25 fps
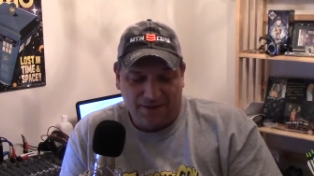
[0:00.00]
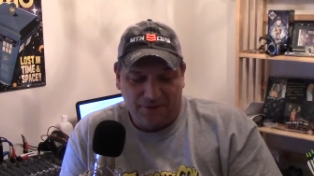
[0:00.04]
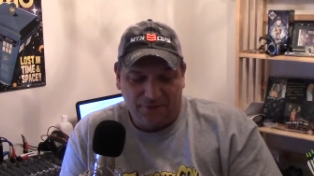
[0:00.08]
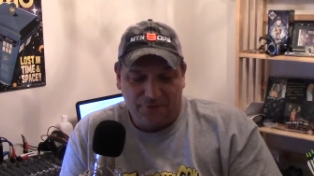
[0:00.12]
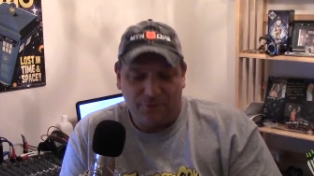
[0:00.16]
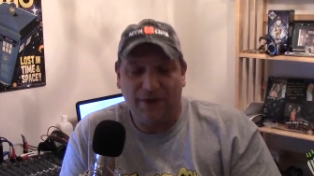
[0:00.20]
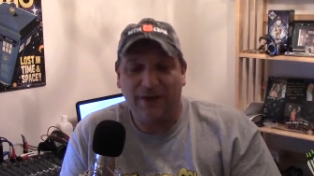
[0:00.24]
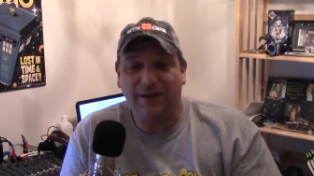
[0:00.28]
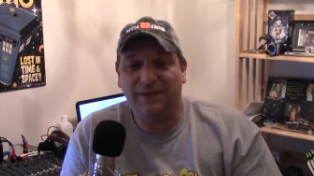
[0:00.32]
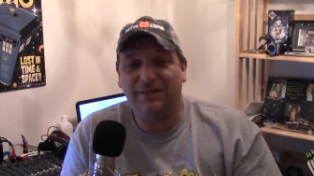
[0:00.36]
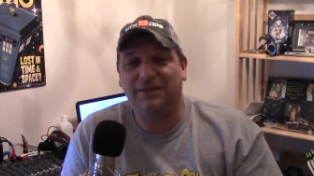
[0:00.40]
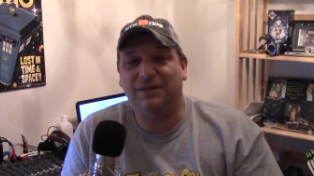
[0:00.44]

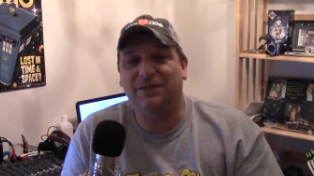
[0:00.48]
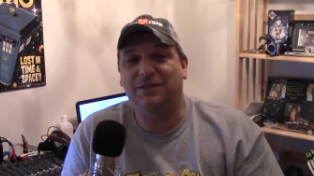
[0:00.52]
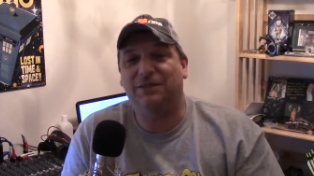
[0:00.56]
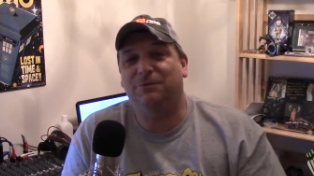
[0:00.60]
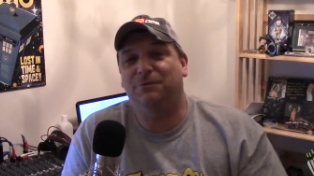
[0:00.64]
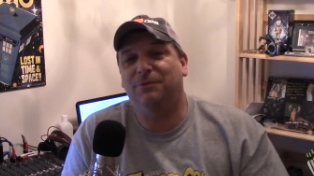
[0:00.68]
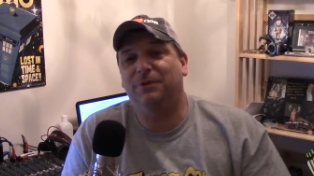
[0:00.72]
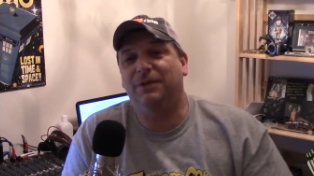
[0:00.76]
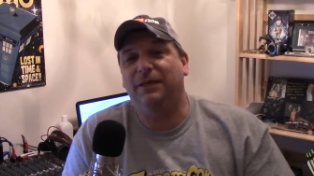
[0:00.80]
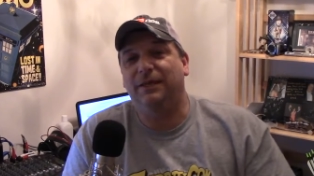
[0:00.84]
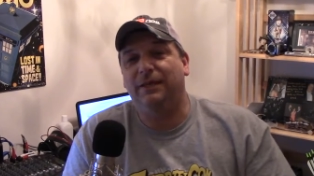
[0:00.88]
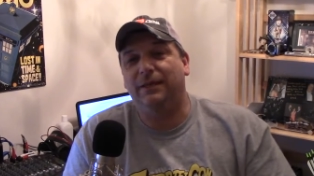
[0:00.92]
Race
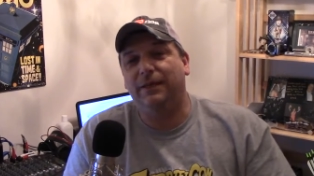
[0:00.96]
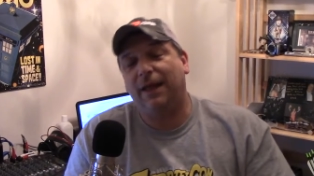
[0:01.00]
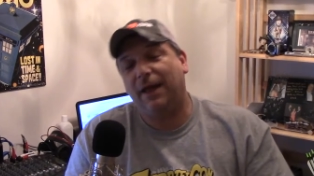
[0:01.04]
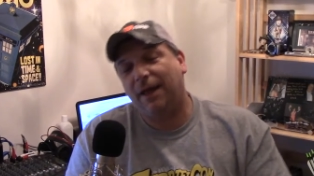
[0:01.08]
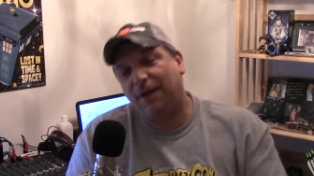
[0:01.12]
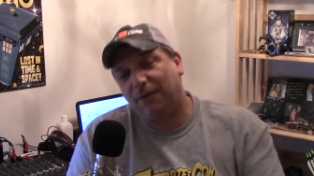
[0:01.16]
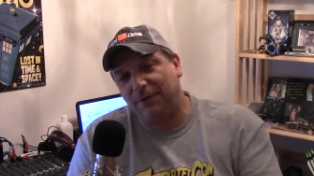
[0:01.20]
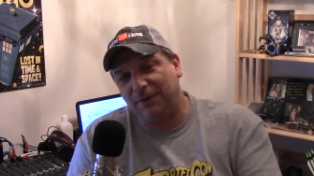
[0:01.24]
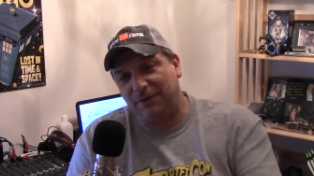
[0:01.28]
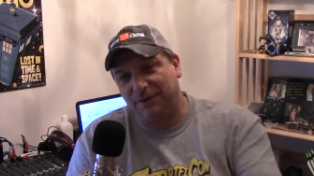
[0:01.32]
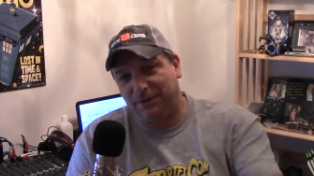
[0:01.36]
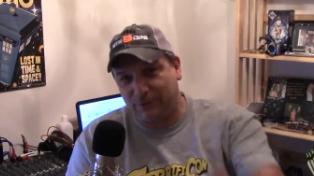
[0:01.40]
3.
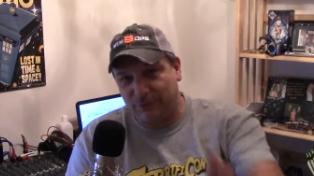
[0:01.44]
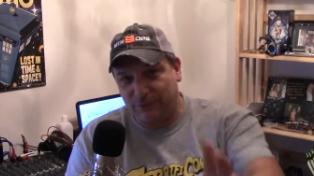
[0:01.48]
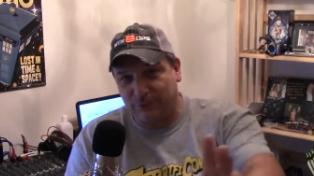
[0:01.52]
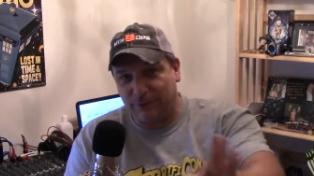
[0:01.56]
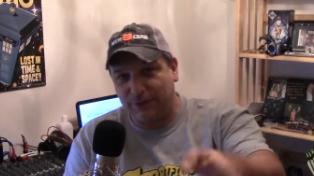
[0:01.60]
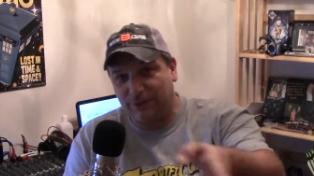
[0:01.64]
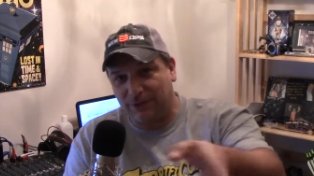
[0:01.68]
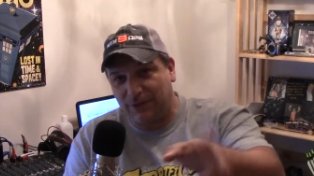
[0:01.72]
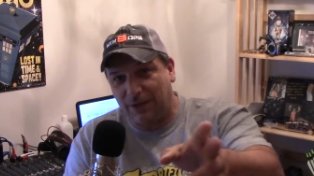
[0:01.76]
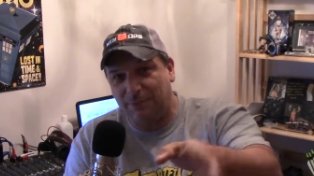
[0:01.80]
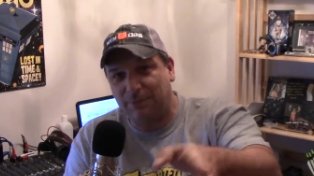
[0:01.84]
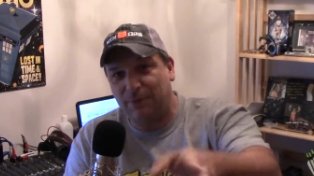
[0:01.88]
Now here's
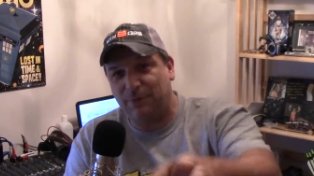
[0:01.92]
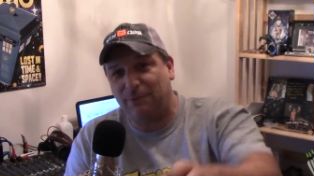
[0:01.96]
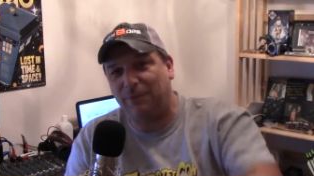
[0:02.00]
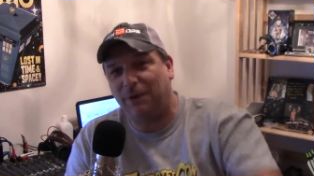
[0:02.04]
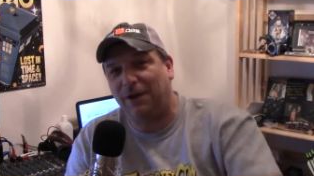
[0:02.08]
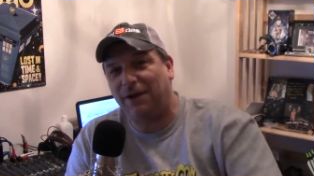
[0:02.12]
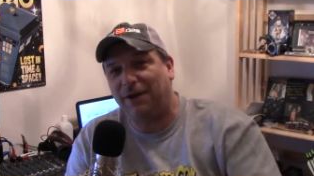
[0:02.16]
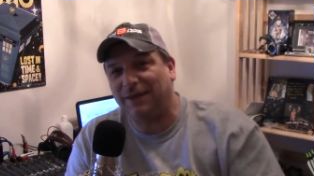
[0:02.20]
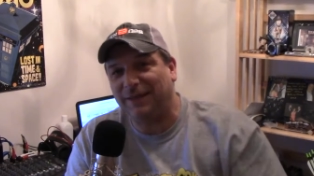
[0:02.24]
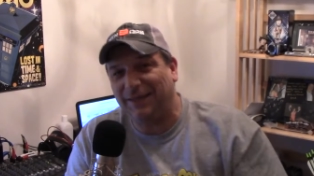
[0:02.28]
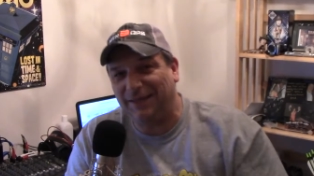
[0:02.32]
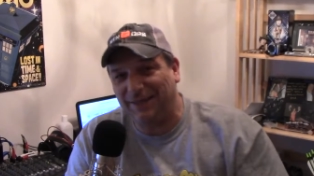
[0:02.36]
where
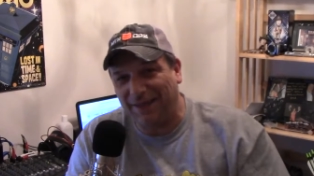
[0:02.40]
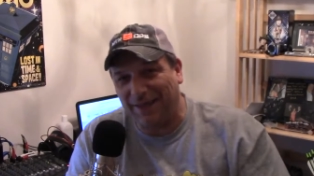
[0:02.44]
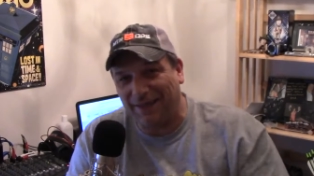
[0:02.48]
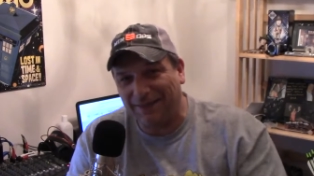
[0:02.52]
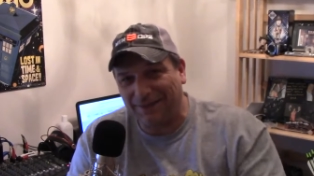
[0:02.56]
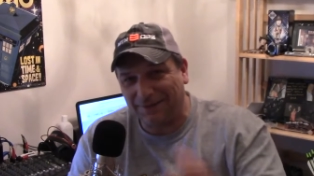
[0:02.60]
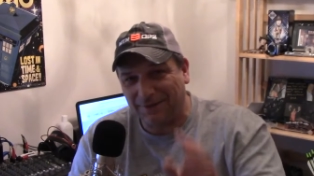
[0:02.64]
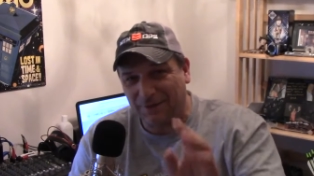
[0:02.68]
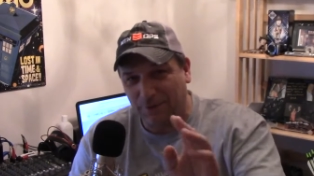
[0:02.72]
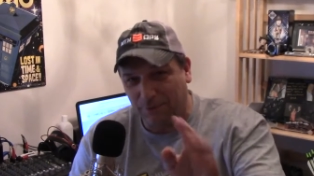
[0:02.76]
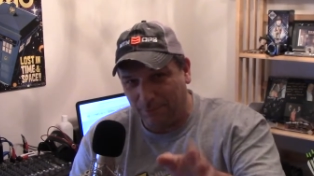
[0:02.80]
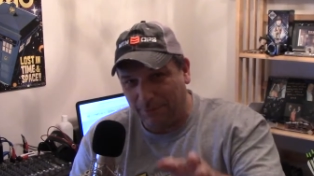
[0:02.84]
Lumberbrock, he
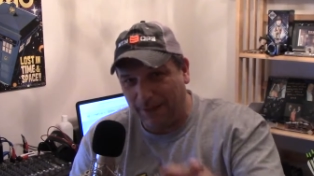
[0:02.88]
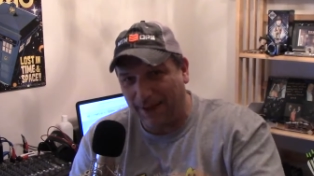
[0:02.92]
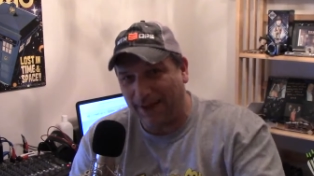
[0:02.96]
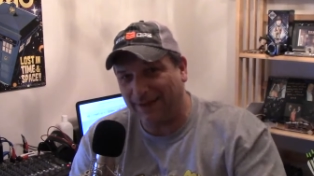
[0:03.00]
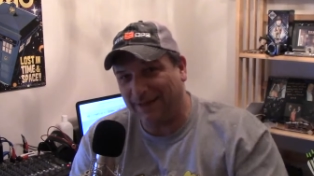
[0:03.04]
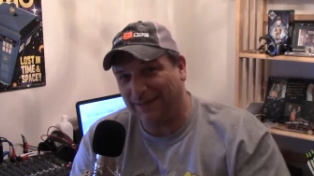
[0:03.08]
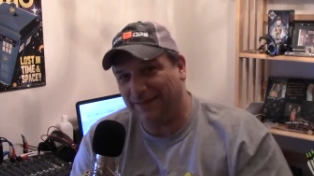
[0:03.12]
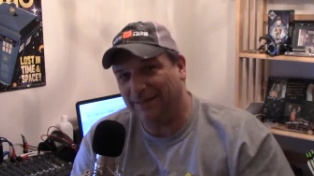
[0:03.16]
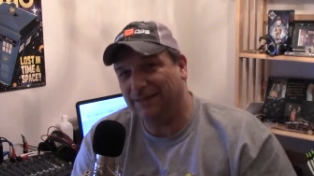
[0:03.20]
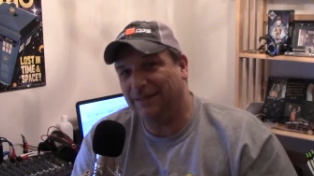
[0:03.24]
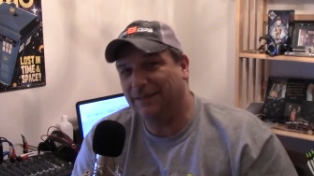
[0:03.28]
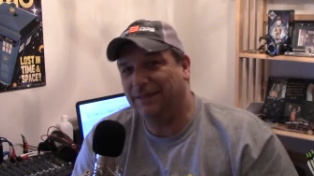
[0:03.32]
got to go
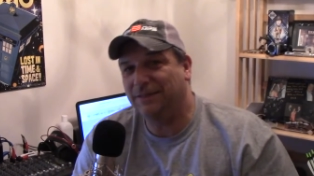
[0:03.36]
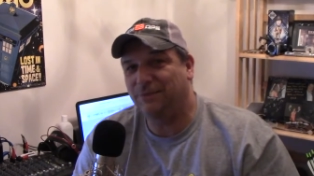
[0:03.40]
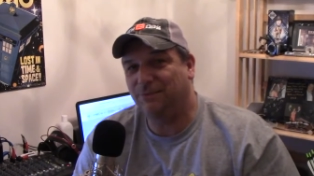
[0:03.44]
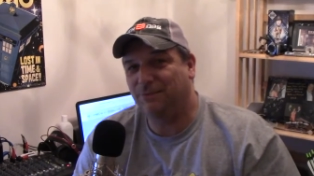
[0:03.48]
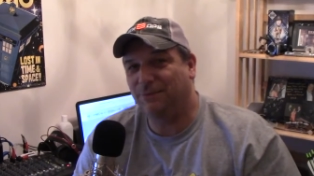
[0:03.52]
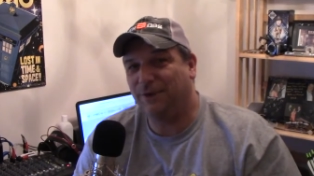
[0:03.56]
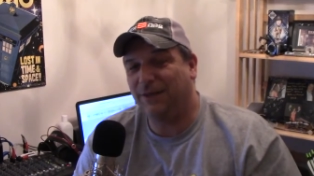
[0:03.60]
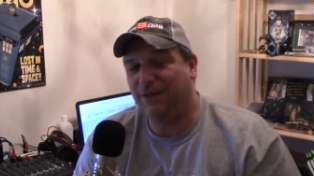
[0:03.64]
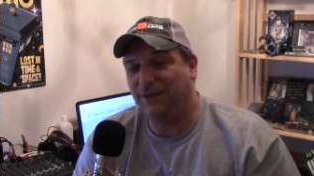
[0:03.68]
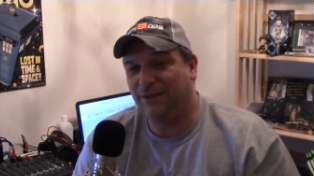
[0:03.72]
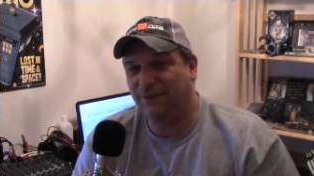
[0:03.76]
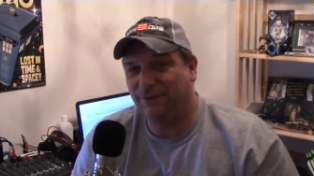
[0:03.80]
back into his
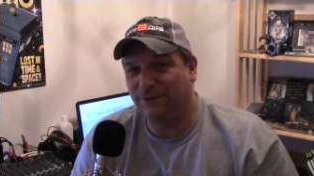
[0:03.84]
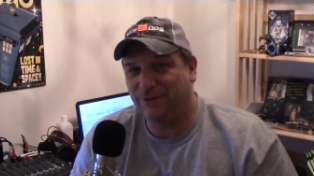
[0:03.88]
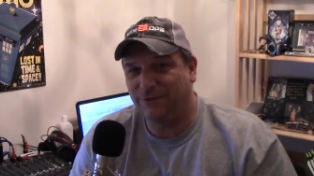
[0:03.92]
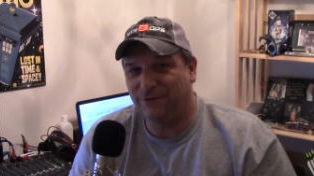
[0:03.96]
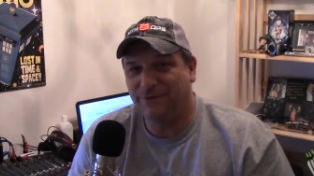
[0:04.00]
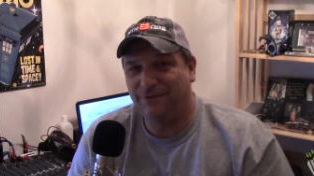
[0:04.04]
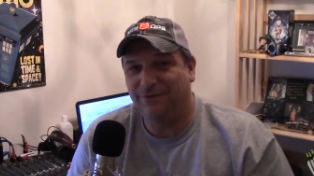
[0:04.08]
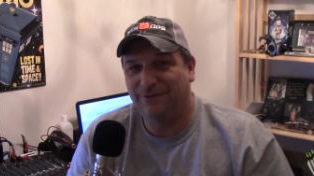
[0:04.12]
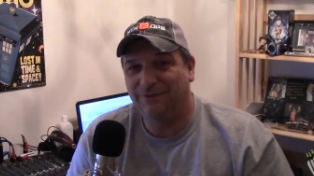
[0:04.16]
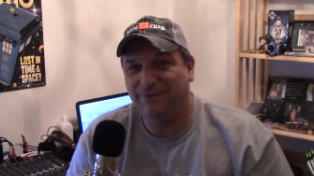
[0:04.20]
regular